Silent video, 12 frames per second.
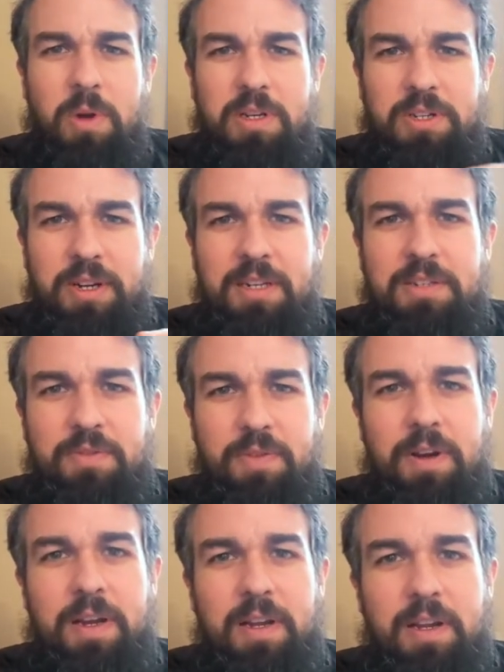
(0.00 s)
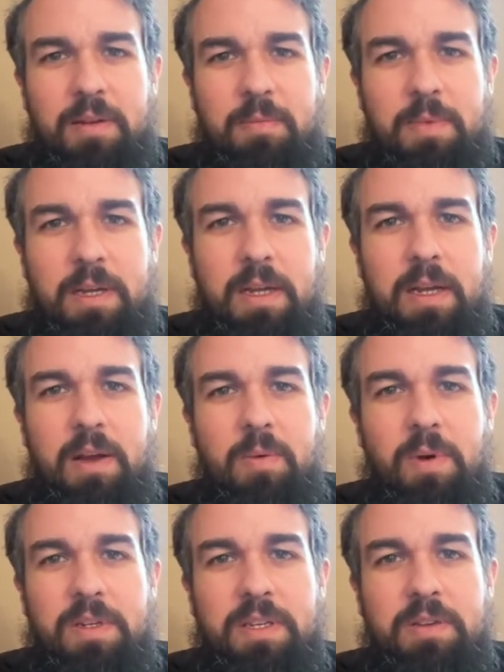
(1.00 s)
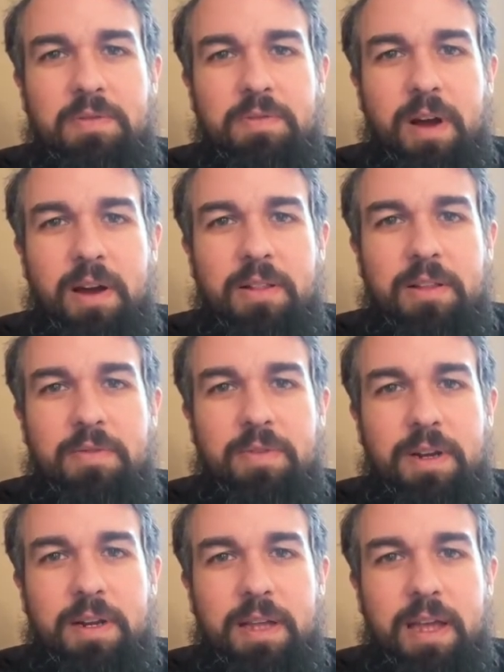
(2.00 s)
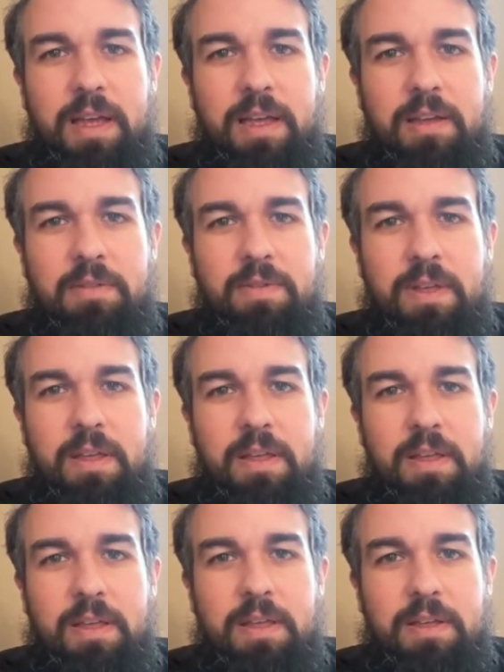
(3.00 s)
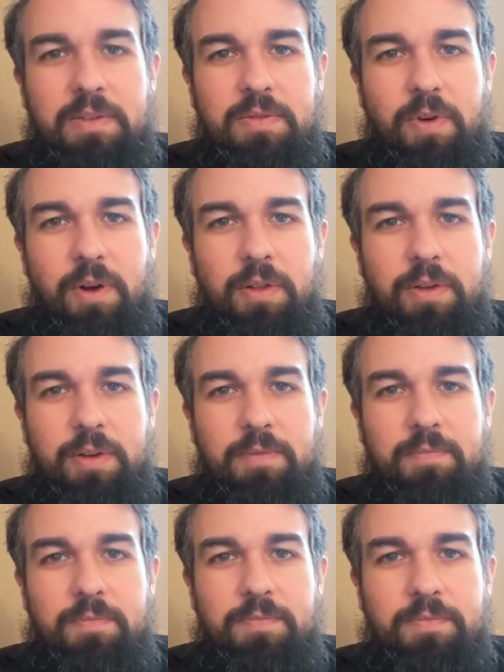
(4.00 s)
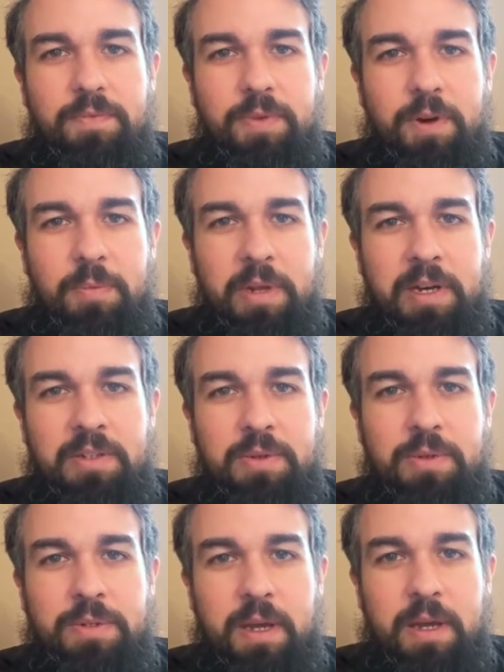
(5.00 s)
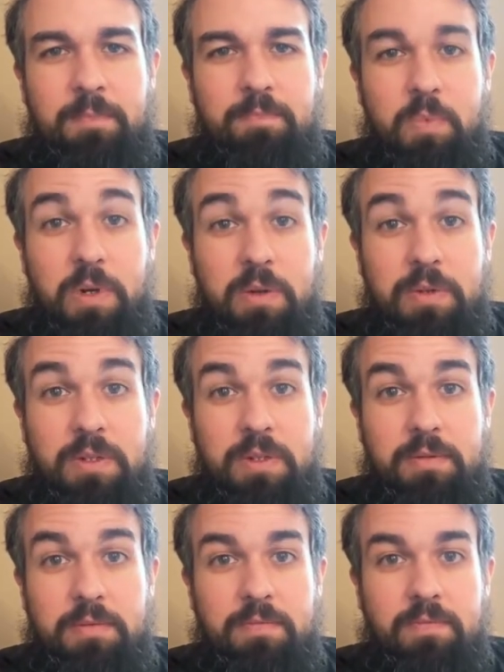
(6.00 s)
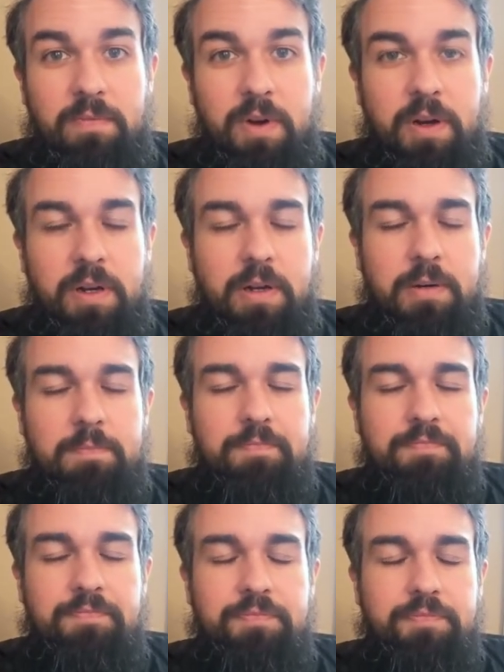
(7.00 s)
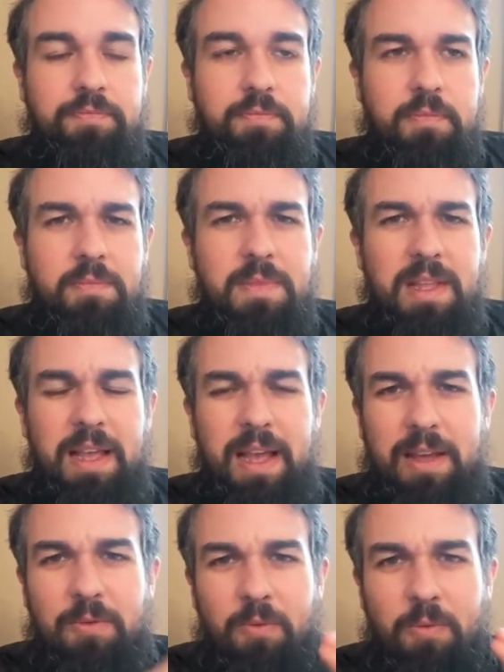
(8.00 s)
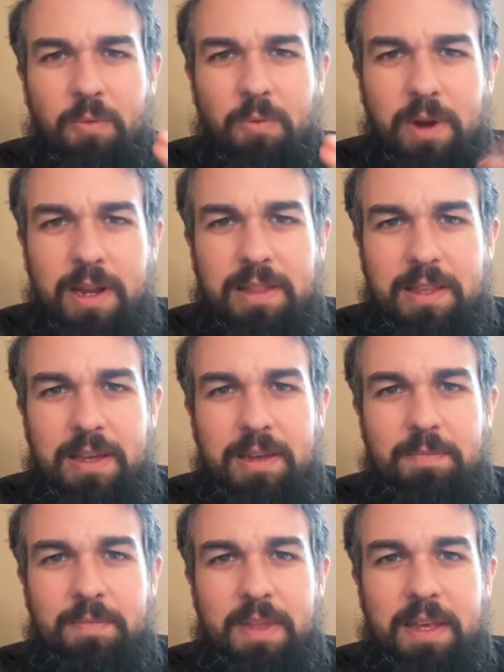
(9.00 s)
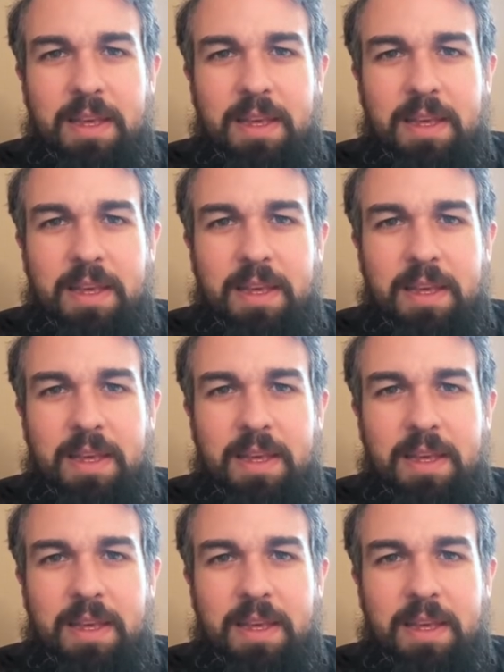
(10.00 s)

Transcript: what changed for him was he finally forgave his father for committing suicide when he was very young. And right then,